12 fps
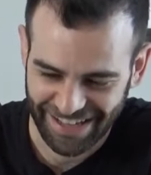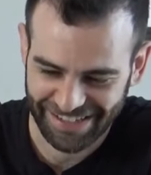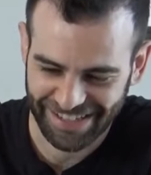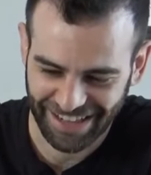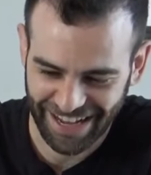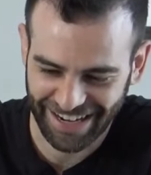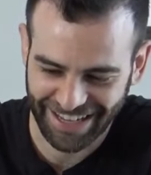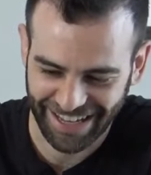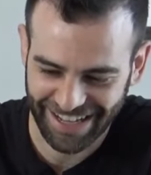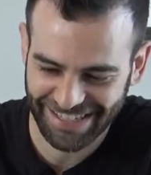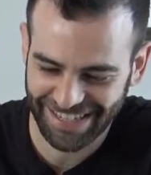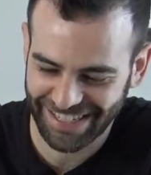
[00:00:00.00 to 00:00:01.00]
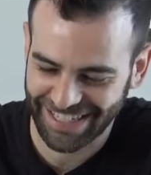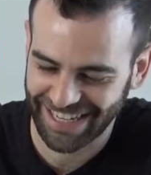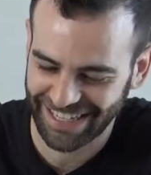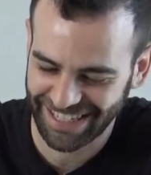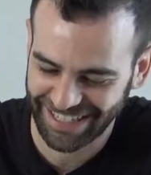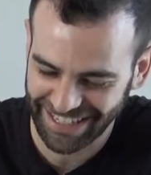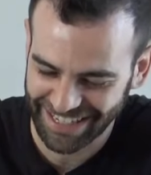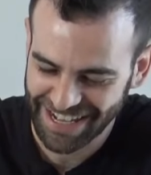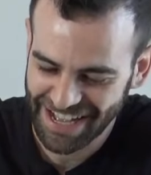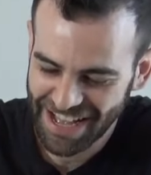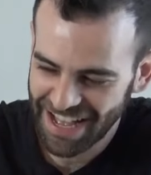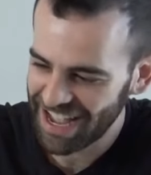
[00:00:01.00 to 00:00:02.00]
In Salina, Kansas,
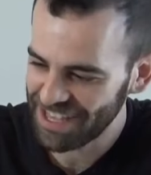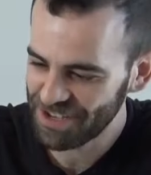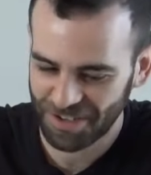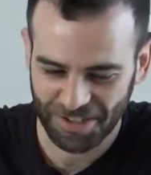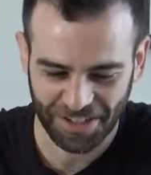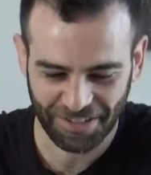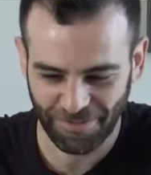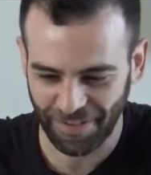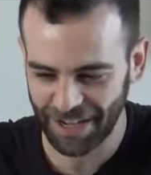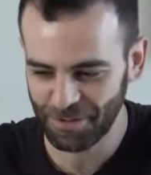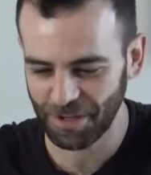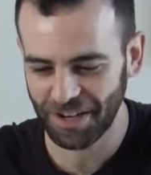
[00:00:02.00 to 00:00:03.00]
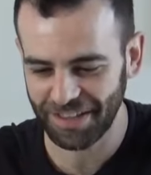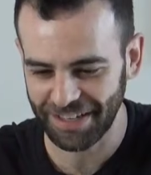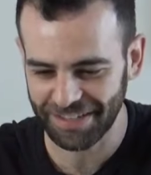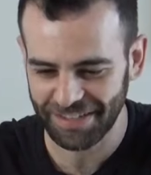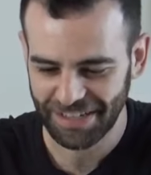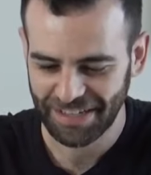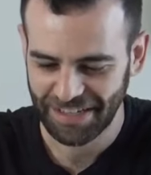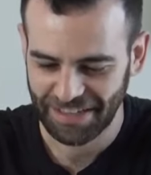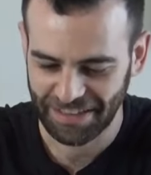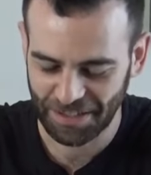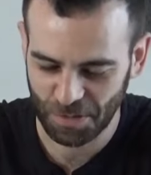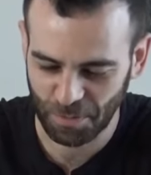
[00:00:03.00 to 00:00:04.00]
and you couldn't find one of these,
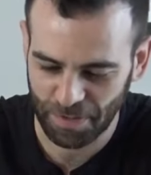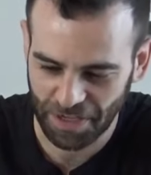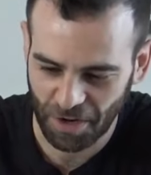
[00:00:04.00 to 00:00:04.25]
this would be a